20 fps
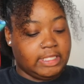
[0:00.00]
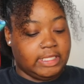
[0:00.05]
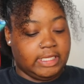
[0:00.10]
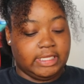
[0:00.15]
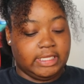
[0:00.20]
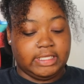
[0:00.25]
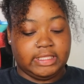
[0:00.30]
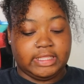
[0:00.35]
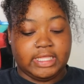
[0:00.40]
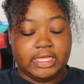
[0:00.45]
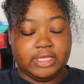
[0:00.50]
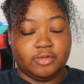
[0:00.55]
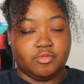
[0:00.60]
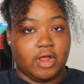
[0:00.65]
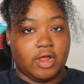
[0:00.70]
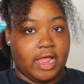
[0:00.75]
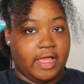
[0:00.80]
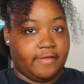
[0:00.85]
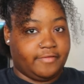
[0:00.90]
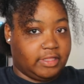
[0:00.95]
anything
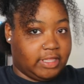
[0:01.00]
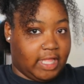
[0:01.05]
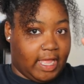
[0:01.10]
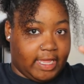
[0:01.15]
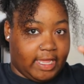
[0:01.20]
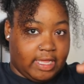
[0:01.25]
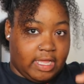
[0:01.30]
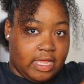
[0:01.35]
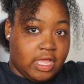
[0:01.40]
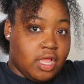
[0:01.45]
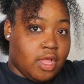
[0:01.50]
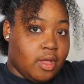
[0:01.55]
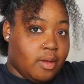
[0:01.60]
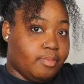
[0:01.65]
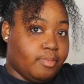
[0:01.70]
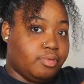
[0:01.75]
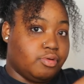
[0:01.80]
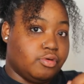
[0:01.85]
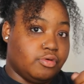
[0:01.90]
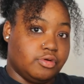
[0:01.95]
where i have to like
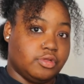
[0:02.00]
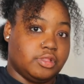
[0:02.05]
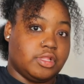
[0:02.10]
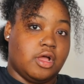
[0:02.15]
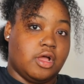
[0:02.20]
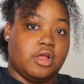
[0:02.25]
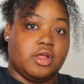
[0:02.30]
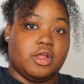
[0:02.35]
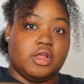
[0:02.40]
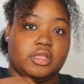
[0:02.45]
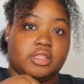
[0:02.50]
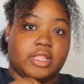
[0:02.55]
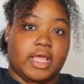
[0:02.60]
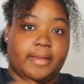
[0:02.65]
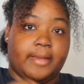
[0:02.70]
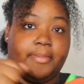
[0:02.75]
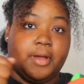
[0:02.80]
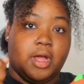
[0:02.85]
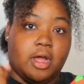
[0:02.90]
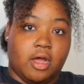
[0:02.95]
pull on her
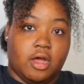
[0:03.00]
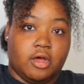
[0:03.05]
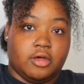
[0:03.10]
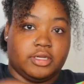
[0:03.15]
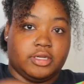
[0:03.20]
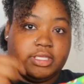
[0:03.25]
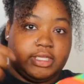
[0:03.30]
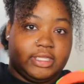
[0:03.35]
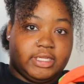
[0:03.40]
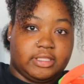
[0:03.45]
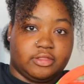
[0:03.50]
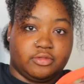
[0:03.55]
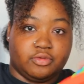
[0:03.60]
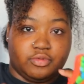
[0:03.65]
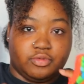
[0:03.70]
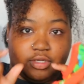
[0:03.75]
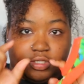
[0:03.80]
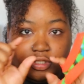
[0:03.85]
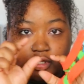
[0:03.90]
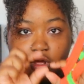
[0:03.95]
like paw to get it
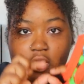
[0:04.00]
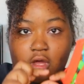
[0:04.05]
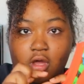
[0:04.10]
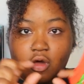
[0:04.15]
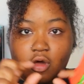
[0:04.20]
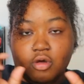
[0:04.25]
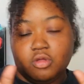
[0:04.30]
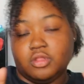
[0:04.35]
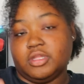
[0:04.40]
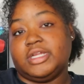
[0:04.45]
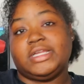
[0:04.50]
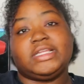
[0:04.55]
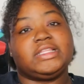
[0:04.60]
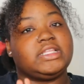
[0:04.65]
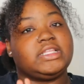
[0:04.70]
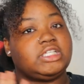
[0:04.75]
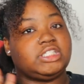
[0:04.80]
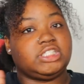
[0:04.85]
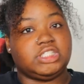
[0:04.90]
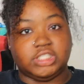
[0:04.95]
through the little hole or
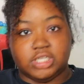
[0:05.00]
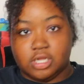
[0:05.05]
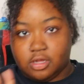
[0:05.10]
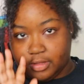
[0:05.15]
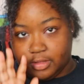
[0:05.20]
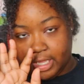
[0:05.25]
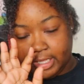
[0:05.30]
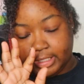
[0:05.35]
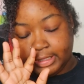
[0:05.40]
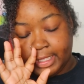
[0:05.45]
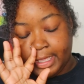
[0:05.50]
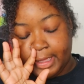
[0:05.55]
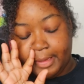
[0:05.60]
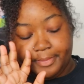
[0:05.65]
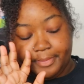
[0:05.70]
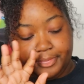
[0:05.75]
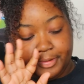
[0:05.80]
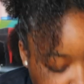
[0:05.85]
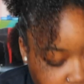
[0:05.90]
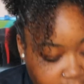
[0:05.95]
anything she don't like that
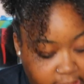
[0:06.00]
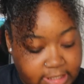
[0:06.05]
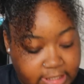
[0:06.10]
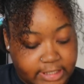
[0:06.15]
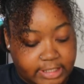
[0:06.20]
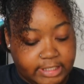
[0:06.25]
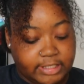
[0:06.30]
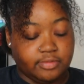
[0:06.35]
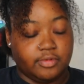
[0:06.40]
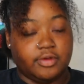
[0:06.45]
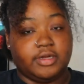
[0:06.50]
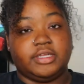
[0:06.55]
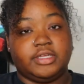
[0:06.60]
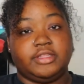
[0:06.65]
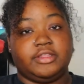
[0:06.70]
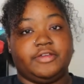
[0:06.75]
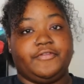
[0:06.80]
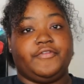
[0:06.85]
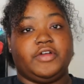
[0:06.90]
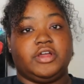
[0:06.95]
this is one
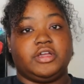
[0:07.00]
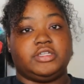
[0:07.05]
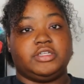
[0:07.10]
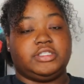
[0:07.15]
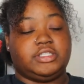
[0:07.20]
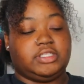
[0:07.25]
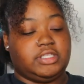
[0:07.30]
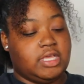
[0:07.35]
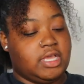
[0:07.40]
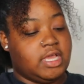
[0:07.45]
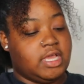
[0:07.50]
of the first